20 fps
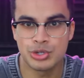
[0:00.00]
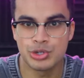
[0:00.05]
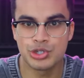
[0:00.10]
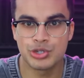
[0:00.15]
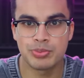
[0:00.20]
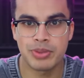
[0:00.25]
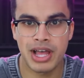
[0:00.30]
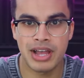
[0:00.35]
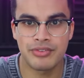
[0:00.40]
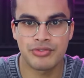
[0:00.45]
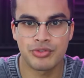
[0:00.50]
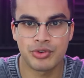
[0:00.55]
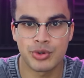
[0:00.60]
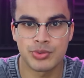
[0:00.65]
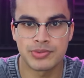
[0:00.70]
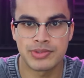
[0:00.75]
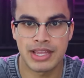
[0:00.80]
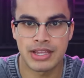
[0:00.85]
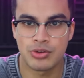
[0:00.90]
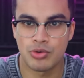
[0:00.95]
use
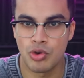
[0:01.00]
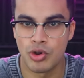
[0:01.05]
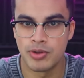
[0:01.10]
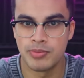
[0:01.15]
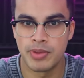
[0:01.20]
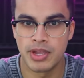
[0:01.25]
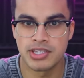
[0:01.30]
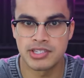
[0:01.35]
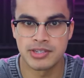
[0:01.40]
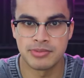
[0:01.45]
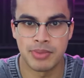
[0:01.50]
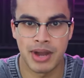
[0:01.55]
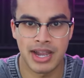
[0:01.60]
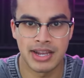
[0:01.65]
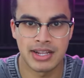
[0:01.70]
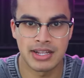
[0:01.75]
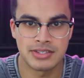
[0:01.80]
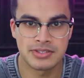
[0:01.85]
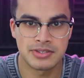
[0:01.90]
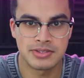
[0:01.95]
platforms like Coinbase and
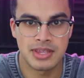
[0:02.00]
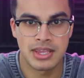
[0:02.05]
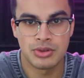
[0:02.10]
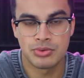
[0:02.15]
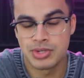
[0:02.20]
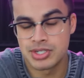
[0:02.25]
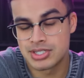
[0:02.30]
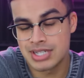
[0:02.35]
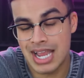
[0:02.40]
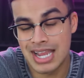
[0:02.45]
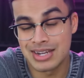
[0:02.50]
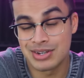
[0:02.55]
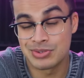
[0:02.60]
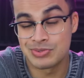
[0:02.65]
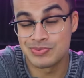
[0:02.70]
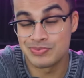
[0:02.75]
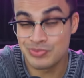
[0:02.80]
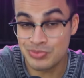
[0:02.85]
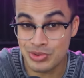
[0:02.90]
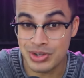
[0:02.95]
Binance to stake, which I
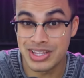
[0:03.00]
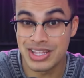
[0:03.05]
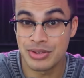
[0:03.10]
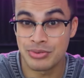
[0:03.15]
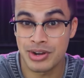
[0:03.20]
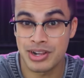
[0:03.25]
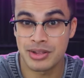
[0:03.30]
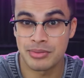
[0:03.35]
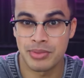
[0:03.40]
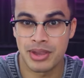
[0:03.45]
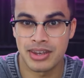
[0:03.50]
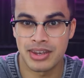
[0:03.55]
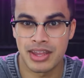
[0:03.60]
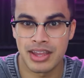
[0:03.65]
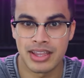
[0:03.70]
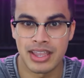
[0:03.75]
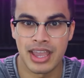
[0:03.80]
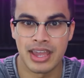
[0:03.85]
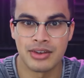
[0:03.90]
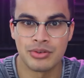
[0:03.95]
don't really recommend,
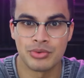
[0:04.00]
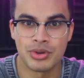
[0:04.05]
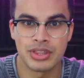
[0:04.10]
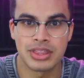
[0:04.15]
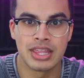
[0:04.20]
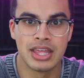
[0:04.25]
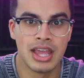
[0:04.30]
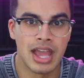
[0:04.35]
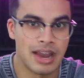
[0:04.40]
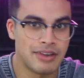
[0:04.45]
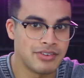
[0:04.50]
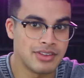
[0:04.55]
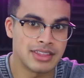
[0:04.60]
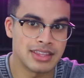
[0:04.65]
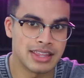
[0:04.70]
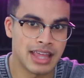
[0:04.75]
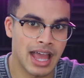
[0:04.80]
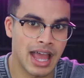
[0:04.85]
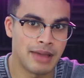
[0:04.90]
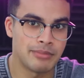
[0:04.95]
again, with
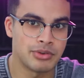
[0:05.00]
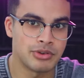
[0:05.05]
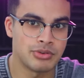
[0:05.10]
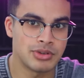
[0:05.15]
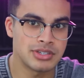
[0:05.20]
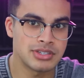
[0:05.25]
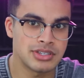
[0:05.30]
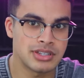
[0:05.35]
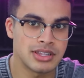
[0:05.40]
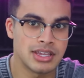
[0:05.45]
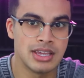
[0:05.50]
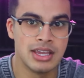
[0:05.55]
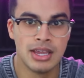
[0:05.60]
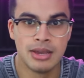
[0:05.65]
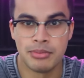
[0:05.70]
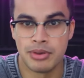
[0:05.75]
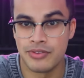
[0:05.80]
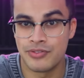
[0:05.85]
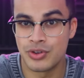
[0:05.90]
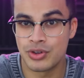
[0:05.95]
everything that happened recently,
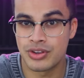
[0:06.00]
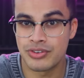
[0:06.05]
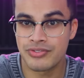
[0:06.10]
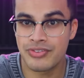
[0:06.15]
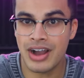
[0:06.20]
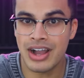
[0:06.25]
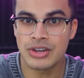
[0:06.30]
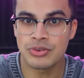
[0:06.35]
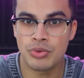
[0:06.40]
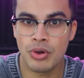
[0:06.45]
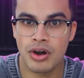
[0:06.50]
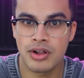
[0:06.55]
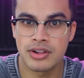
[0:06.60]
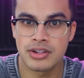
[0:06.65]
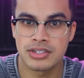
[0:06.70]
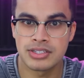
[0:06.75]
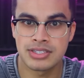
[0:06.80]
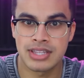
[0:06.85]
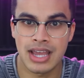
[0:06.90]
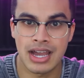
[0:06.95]
but if you can find
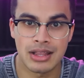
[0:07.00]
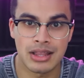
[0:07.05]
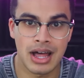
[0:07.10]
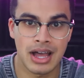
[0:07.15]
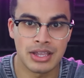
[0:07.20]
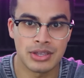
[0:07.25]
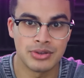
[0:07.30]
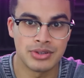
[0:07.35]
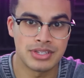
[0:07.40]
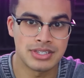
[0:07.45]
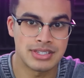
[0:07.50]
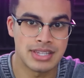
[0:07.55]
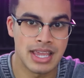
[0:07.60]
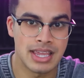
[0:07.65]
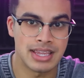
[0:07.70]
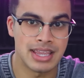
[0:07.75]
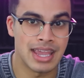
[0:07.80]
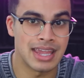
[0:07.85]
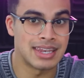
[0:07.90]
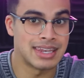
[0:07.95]
wallets that allow you to
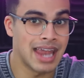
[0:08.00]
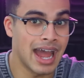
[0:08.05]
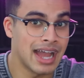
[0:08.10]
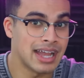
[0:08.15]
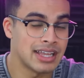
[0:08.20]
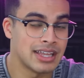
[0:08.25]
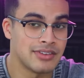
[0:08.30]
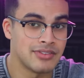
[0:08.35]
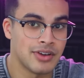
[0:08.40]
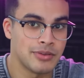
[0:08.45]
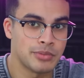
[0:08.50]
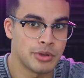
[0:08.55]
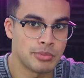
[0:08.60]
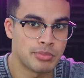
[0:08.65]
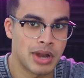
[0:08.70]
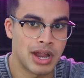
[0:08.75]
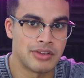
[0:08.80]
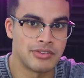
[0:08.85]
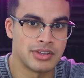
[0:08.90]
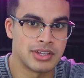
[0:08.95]
stake and not give up your
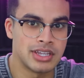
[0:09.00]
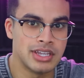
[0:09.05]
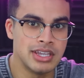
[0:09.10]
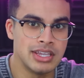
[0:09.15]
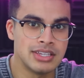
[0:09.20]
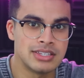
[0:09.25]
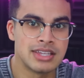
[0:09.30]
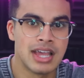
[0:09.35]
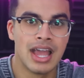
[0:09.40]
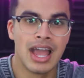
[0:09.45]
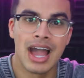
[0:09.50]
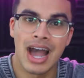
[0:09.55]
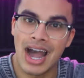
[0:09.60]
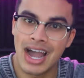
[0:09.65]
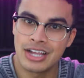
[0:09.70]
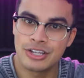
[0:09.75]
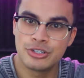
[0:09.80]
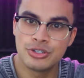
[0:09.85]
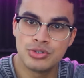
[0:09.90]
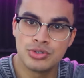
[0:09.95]
private keys,
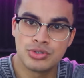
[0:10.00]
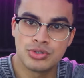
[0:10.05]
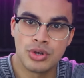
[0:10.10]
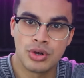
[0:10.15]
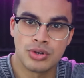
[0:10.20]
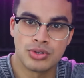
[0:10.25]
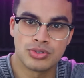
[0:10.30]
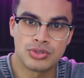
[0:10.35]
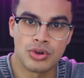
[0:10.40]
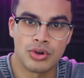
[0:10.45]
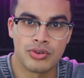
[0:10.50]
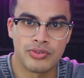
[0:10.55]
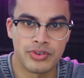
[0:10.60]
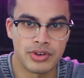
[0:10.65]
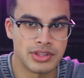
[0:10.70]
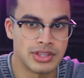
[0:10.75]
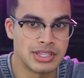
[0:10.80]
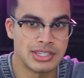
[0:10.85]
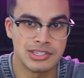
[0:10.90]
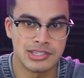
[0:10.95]
I choose those
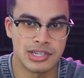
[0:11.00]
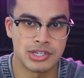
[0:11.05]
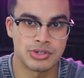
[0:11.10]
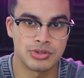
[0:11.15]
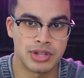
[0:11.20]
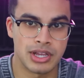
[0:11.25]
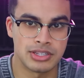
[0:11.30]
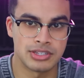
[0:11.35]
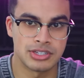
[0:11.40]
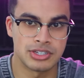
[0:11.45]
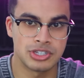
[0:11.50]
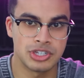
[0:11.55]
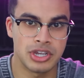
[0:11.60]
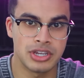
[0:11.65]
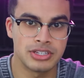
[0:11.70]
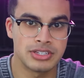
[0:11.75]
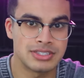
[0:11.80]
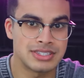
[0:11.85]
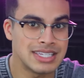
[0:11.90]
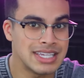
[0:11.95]
over these centralized
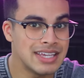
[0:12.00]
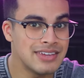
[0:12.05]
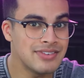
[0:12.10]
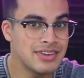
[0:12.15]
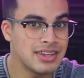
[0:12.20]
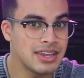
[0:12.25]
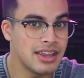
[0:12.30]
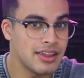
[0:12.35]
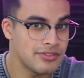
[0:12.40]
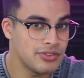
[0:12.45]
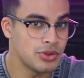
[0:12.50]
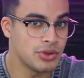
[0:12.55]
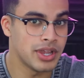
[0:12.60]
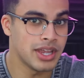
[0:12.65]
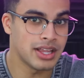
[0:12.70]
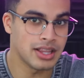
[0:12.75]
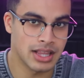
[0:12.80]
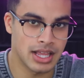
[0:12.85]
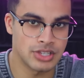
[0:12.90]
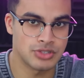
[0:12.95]
exchanges, even if you
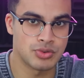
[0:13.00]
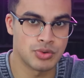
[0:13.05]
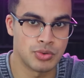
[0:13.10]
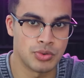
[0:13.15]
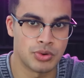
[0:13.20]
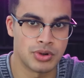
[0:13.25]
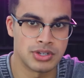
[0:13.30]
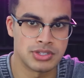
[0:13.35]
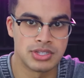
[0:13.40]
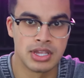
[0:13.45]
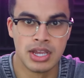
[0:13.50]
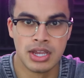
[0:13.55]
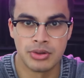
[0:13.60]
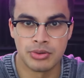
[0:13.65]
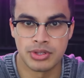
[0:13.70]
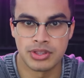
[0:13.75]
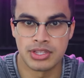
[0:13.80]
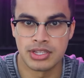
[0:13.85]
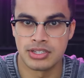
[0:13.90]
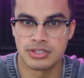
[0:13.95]
get less rewards
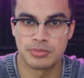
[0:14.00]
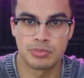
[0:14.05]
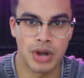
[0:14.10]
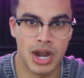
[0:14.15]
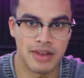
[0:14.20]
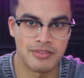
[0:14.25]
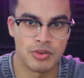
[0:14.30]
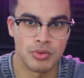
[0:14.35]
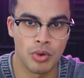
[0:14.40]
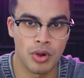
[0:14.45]
with these private